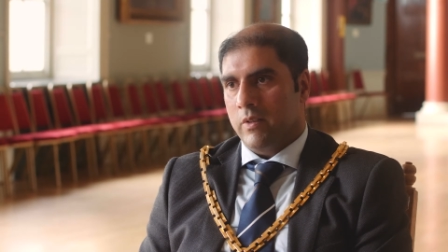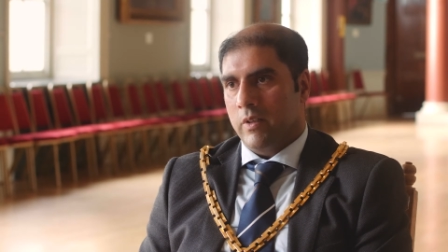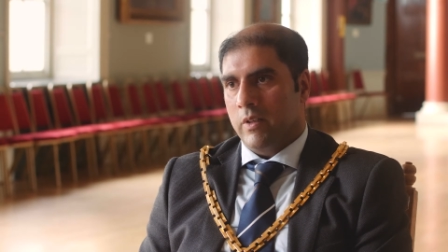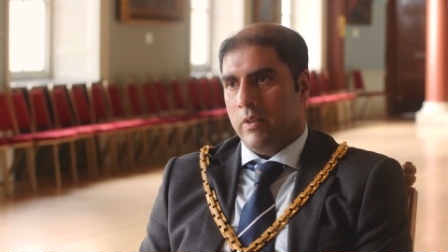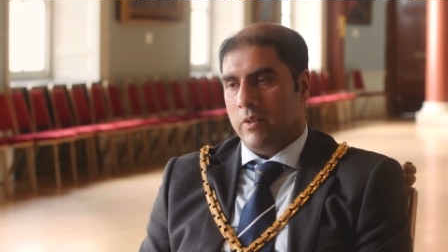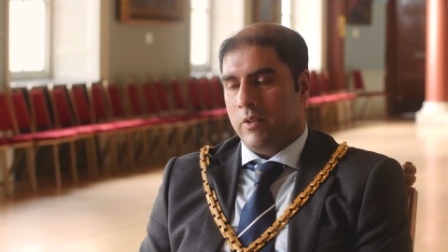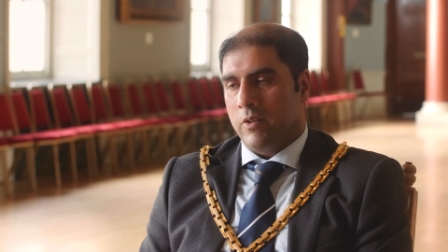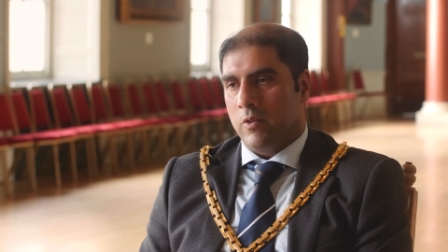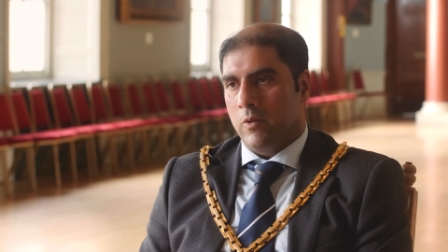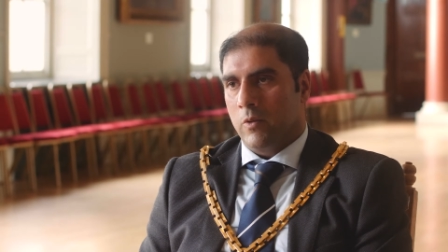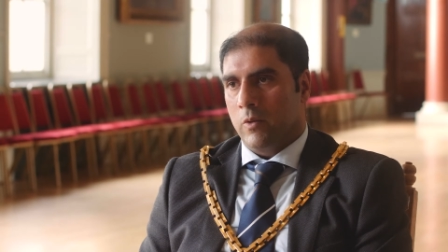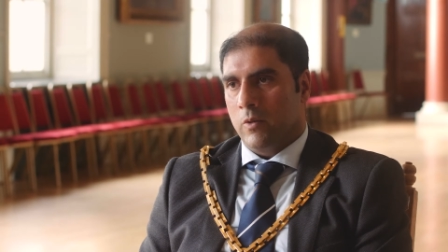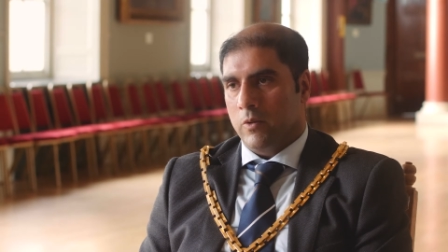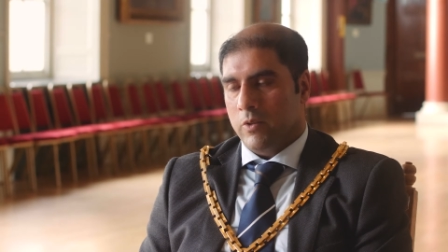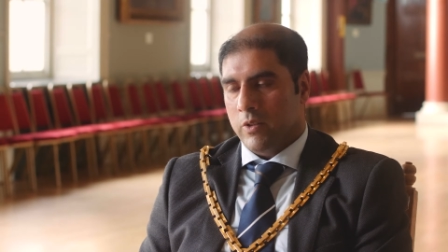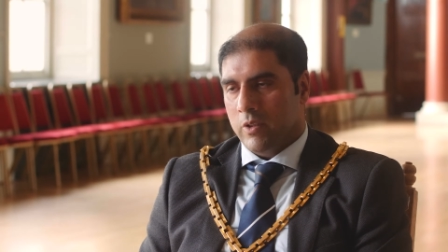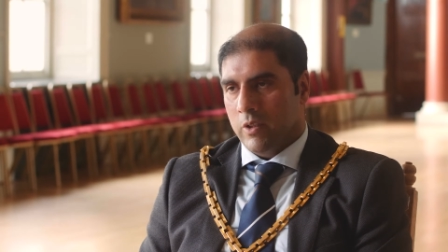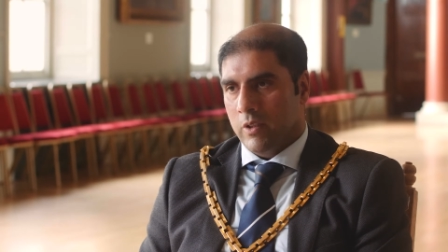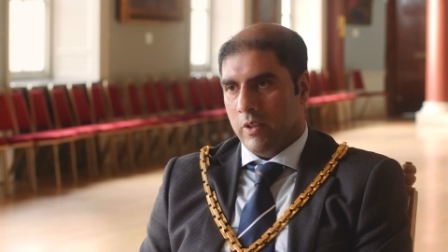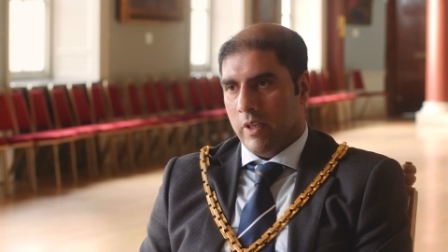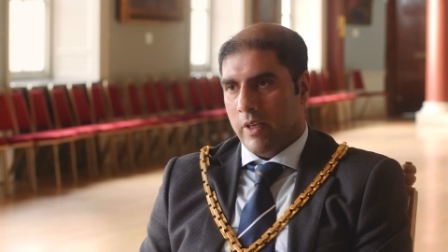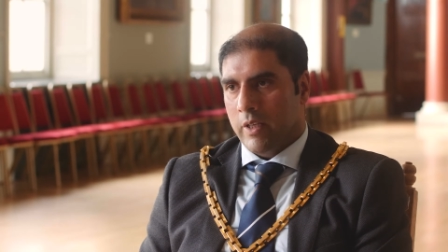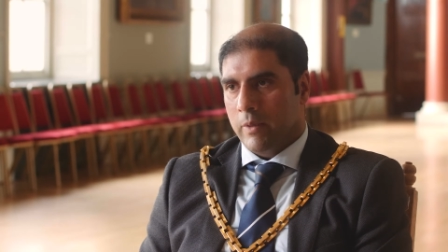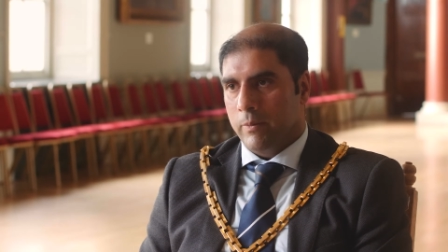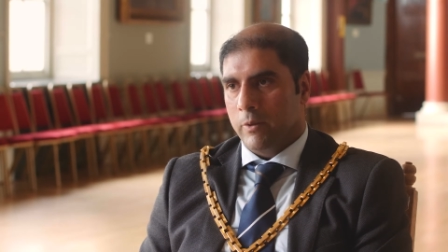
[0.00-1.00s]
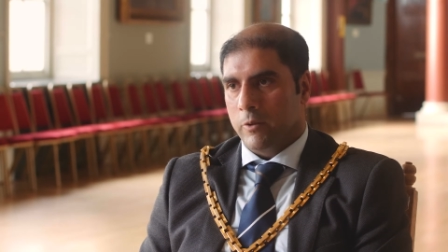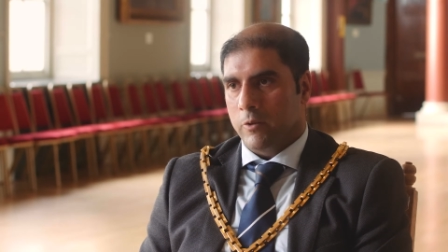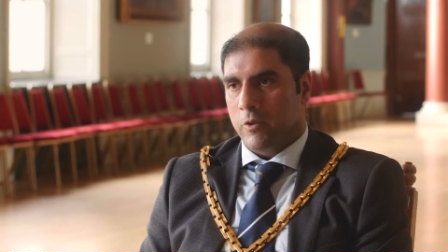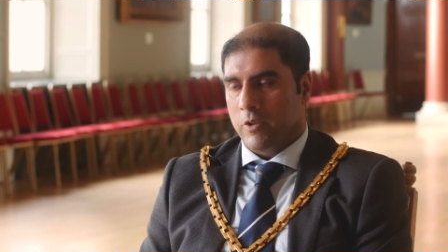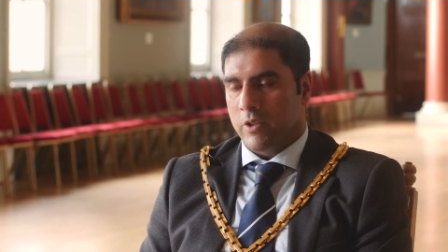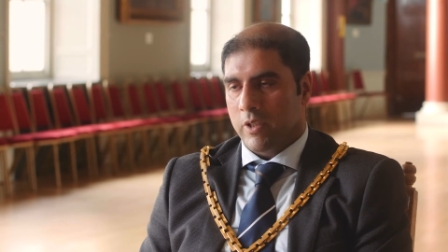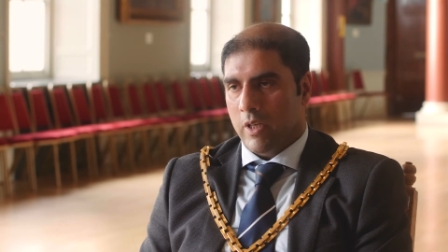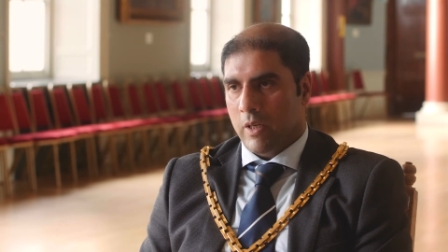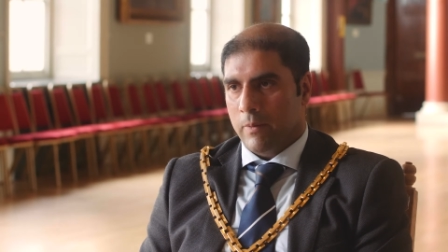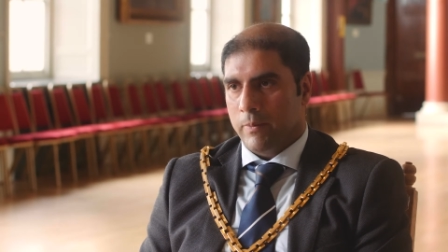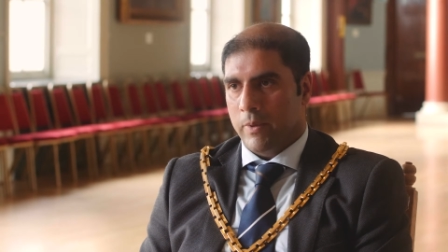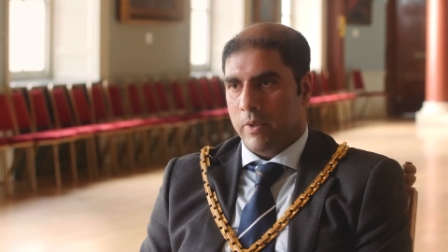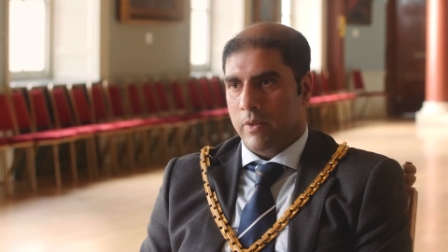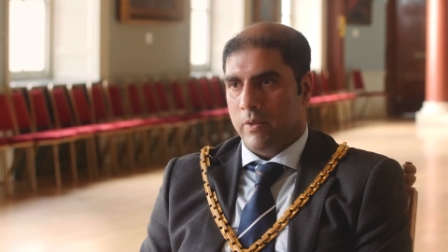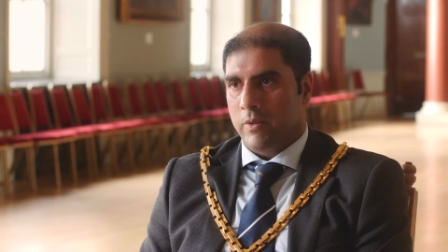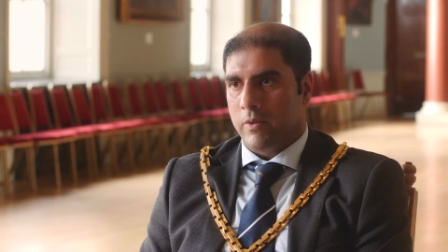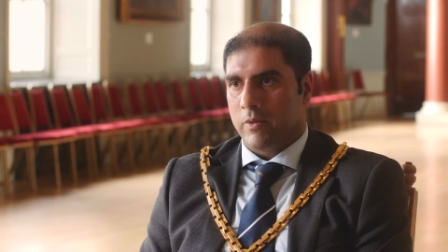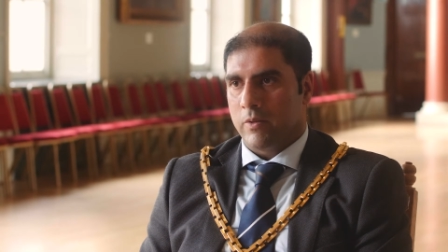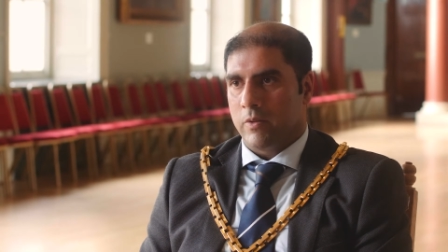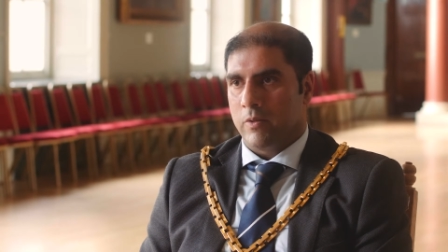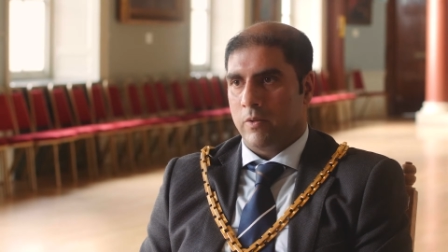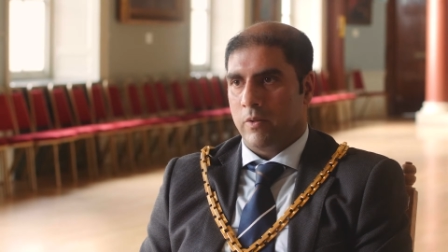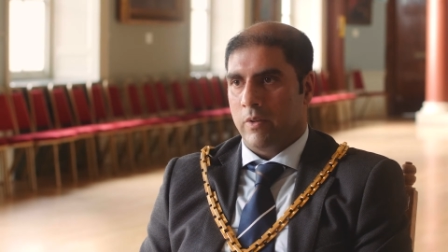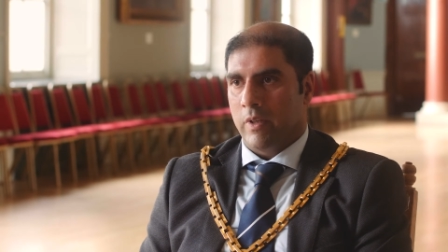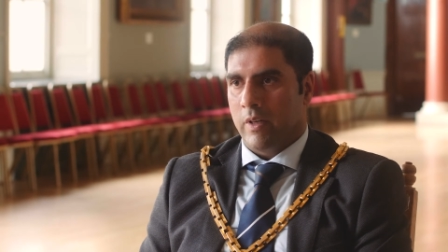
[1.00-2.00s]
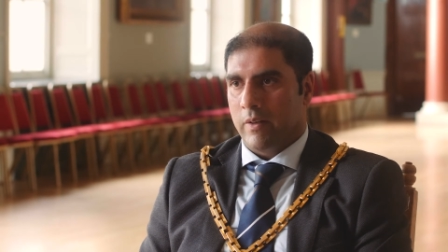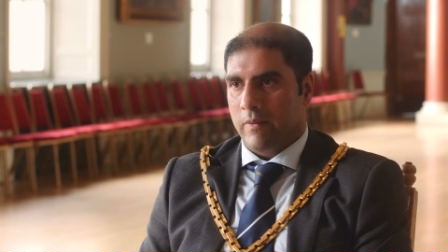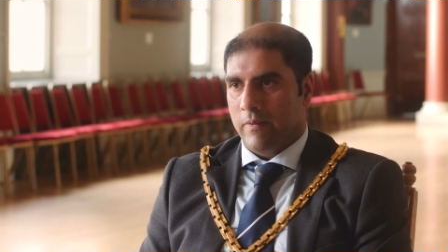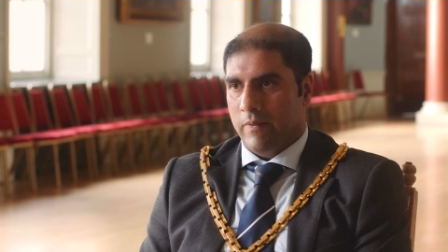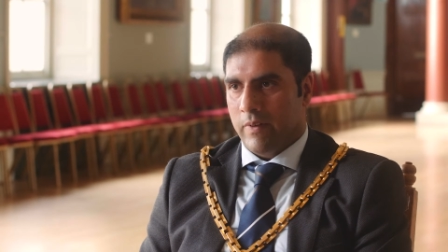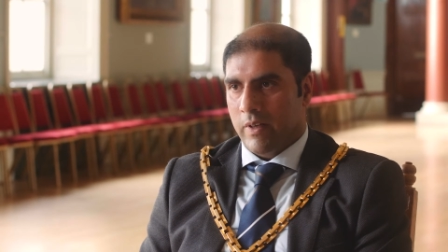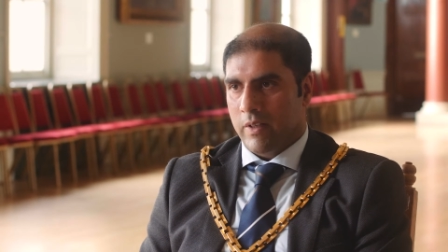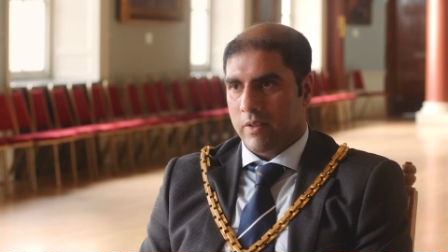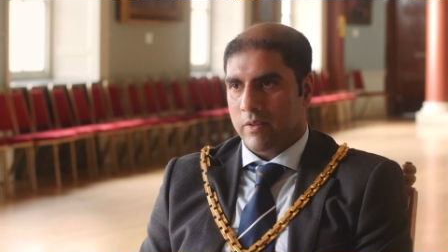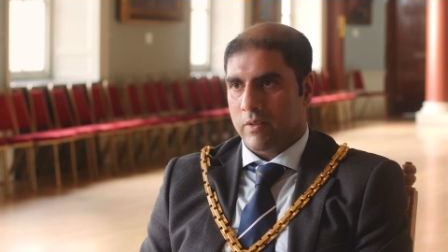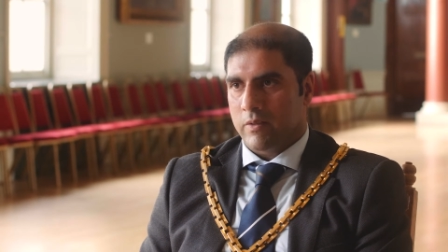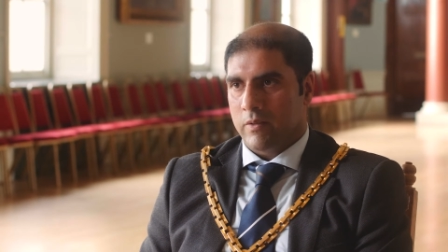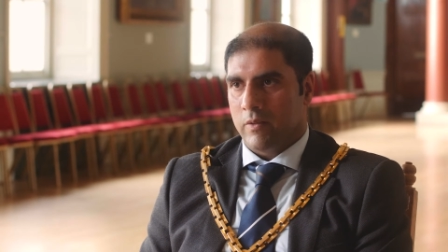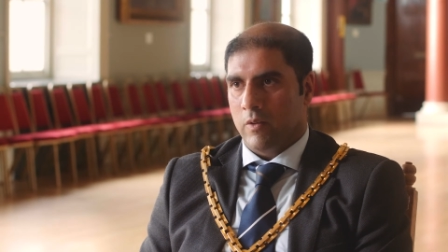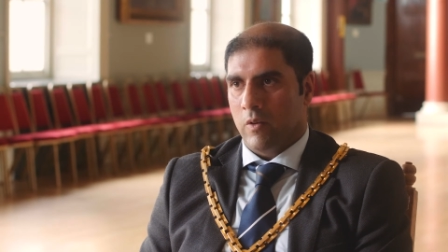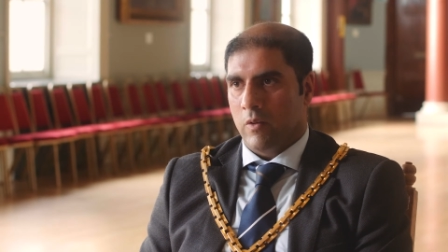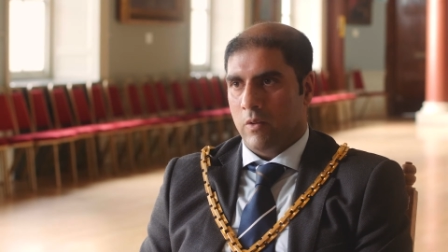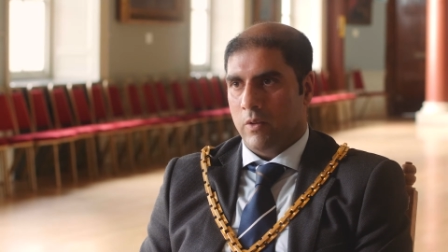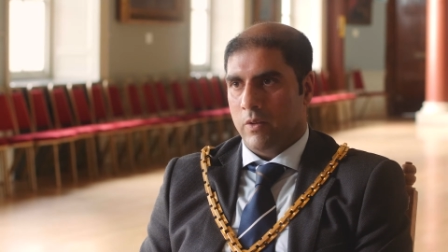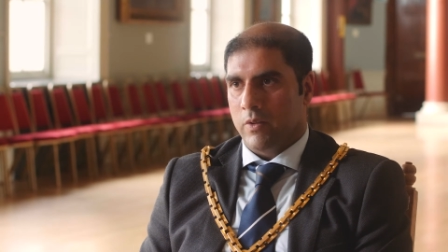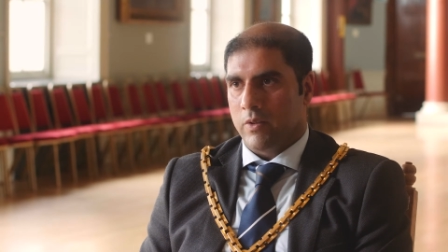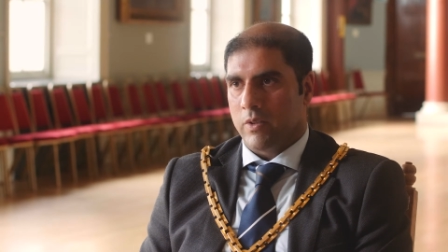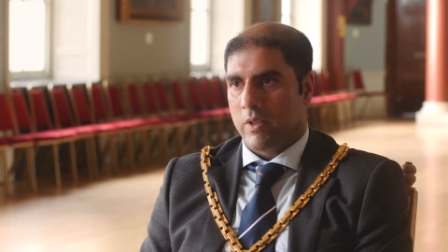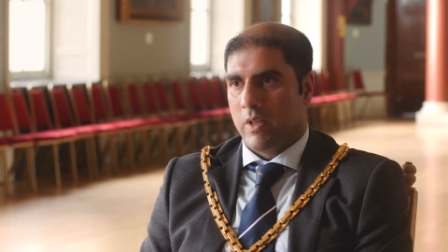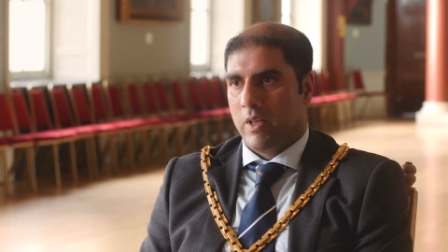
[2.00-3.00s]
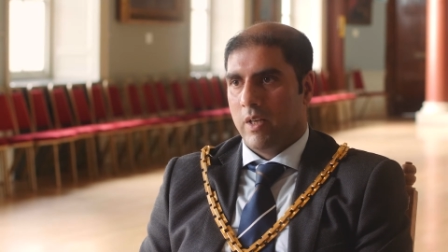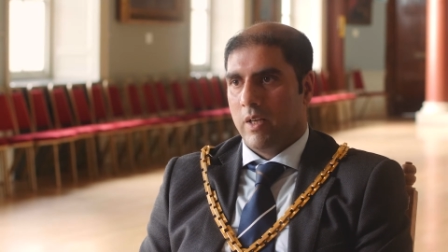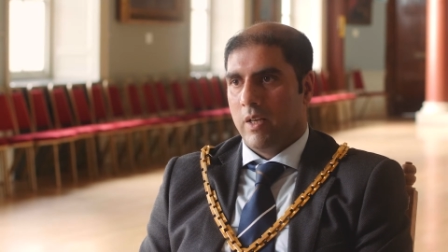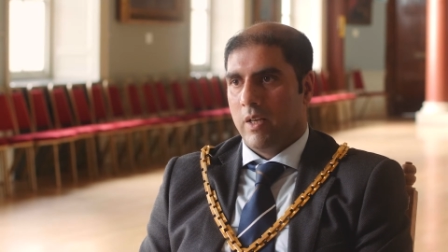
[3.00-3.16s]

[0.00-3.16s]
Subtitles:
that you're still able to tap into that vast knowledge